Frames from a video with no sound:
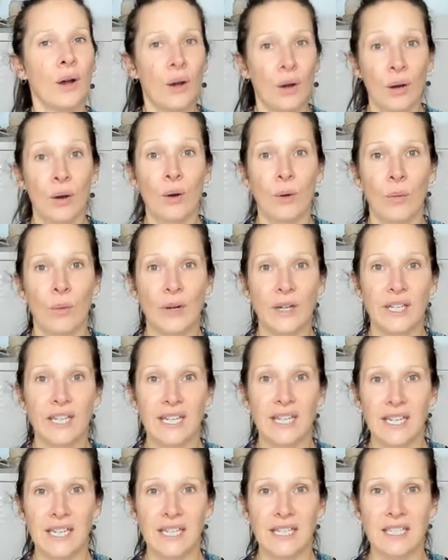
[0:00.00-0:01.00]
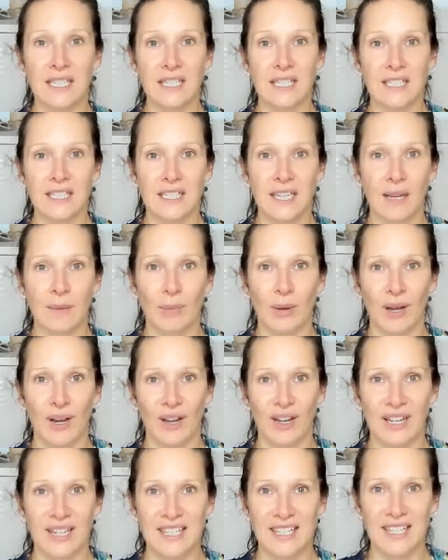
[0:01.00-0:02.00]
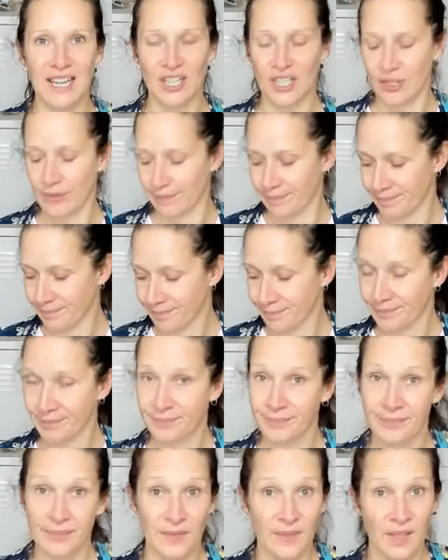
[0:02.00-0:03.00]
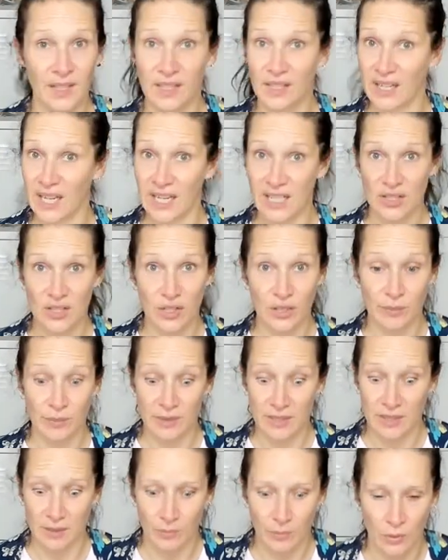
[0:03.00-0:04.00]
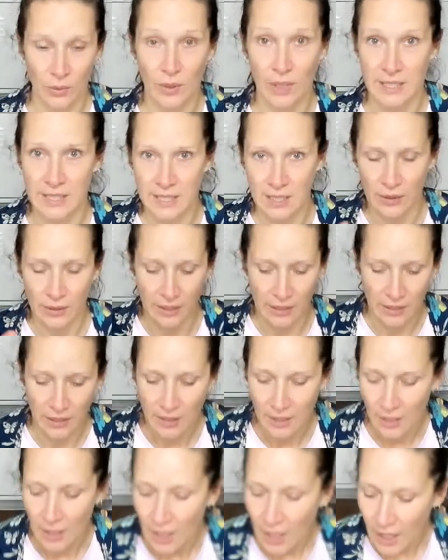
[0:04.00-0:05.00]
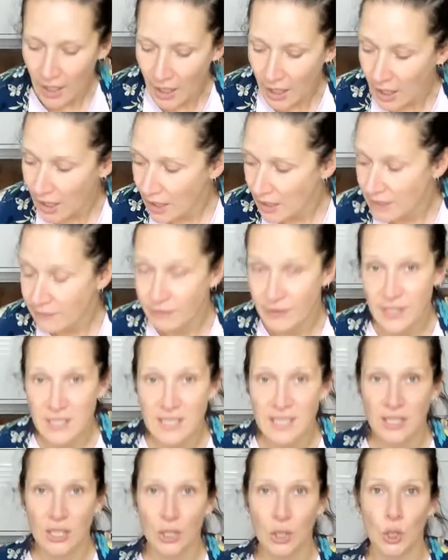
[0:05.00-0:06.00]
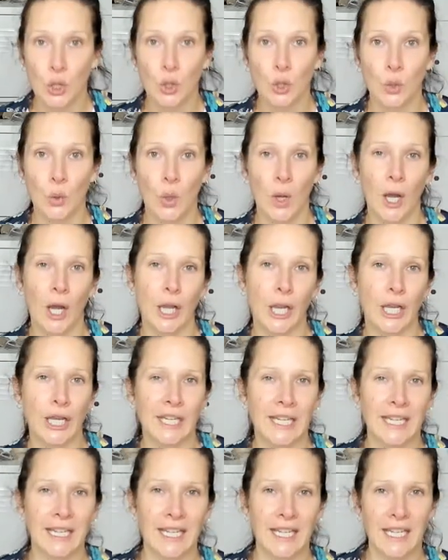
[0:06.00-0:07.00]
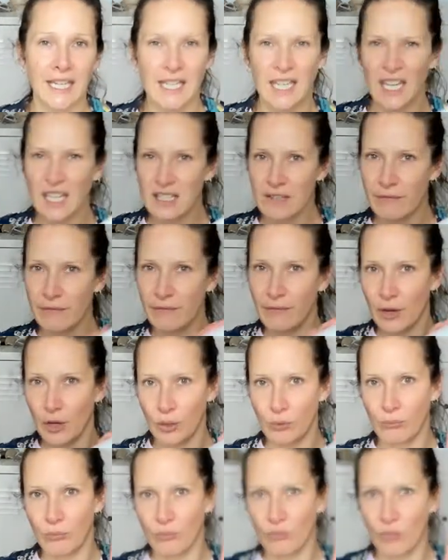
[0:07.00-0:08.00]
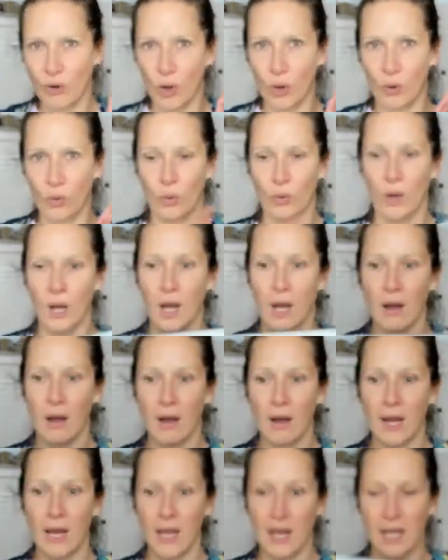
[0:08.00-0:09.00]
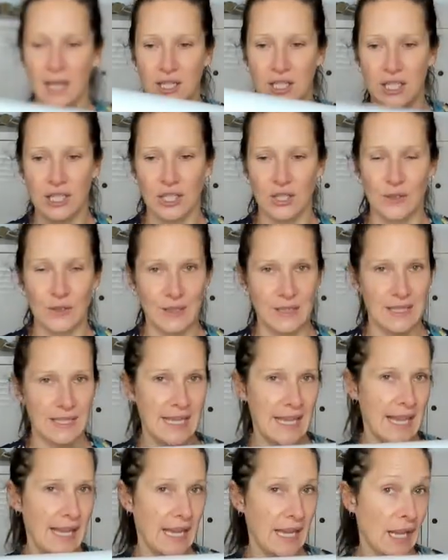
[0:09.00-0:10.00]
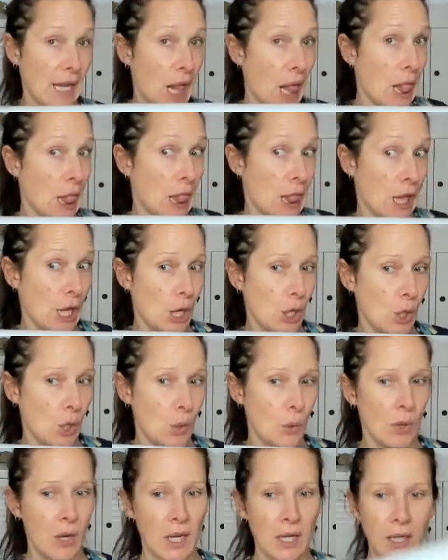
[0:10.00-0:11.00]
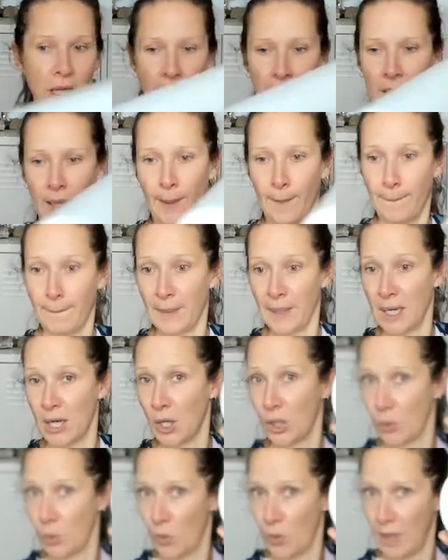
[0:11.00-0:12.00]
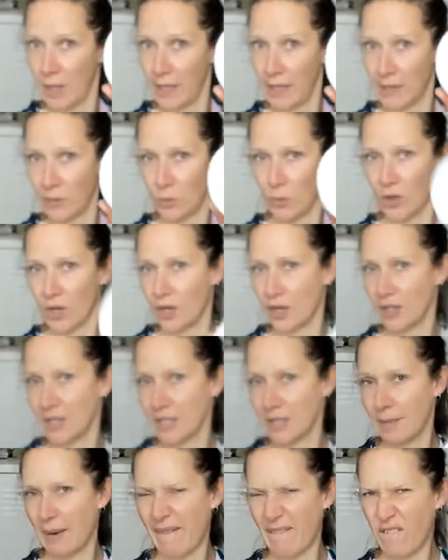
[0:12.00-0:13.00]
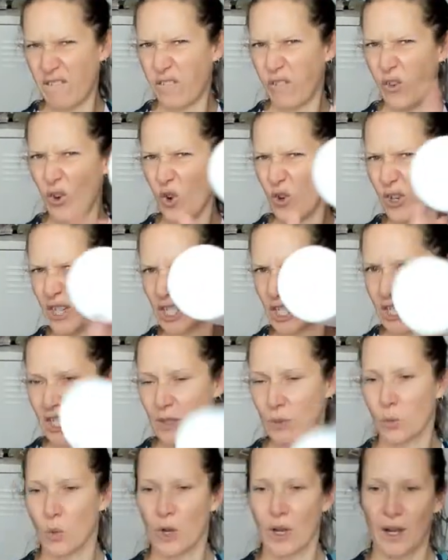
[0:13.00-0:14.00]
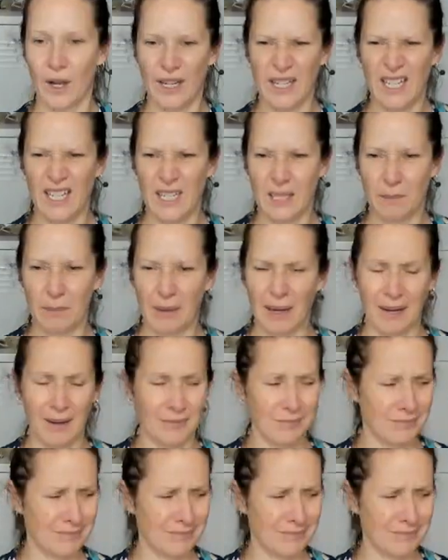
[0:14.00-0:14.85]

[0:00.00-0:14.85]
what do you need to take part in a session? It's super simple, I tell you. The first thing you are going to need is a foam roll. I like to use a longer one, but not a wide one. It's about 4 inches wide. It's about